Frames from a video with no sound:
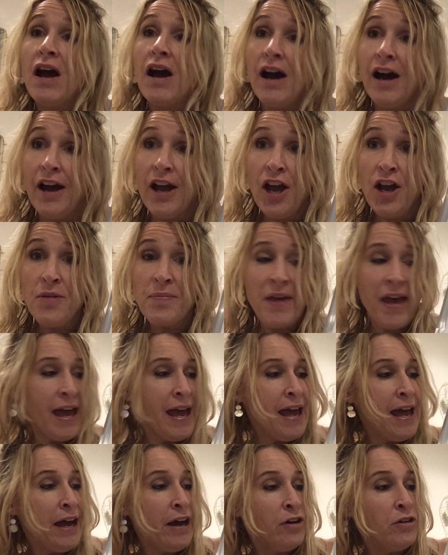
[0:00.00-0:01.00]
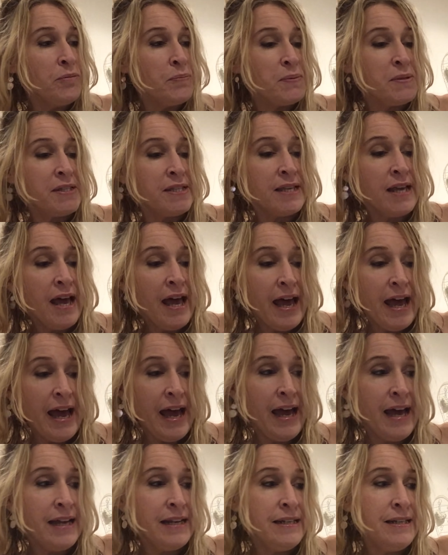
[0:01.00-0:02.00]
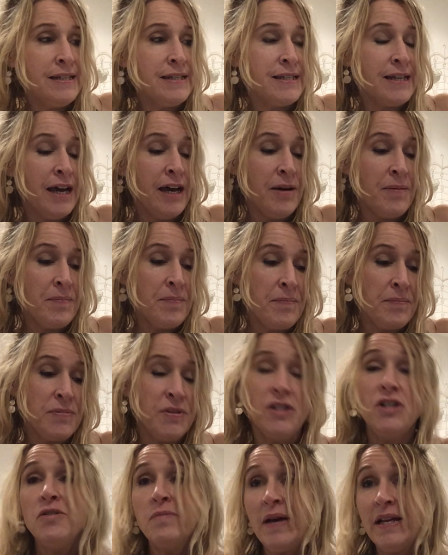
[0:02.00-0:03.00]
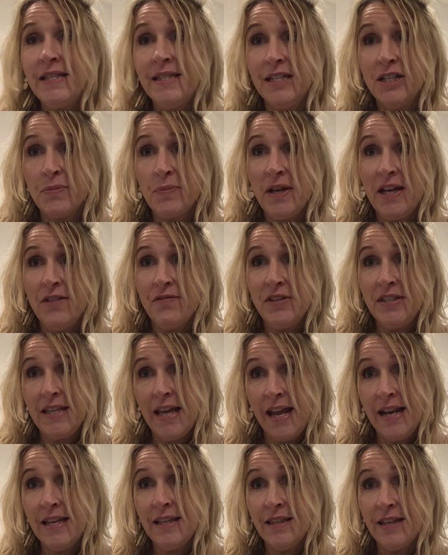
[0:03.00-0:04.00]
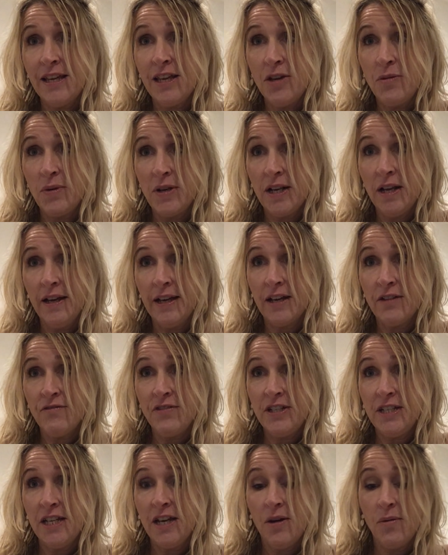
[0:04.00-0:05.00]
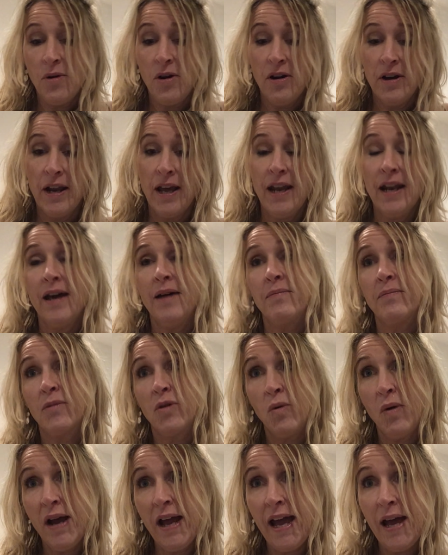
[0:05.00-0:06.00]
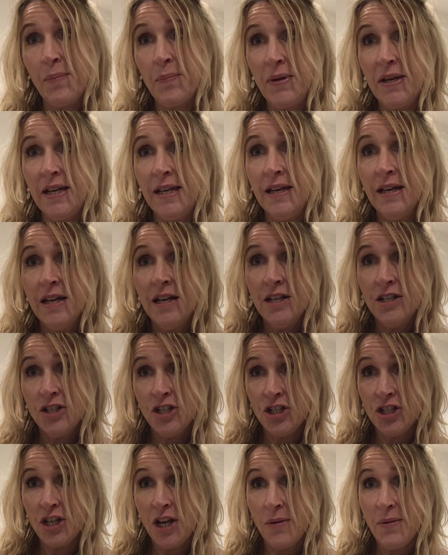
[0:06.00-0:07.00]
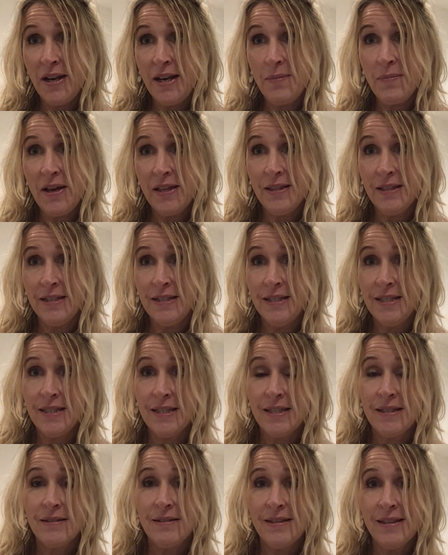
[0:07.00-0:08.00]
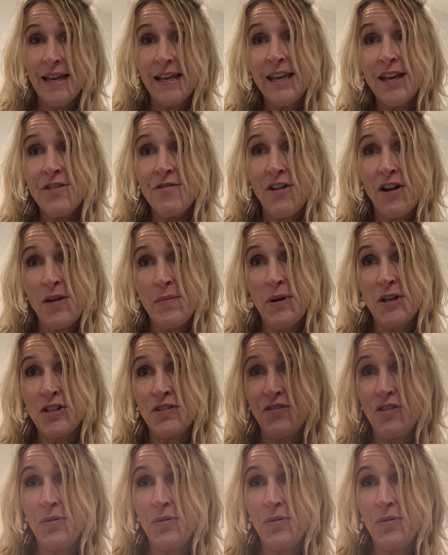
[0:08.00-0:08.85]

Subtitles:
I hope that helps, and do message me if there's anything you would like a video on, and I'm quite happy to show any methods. Thank you very much for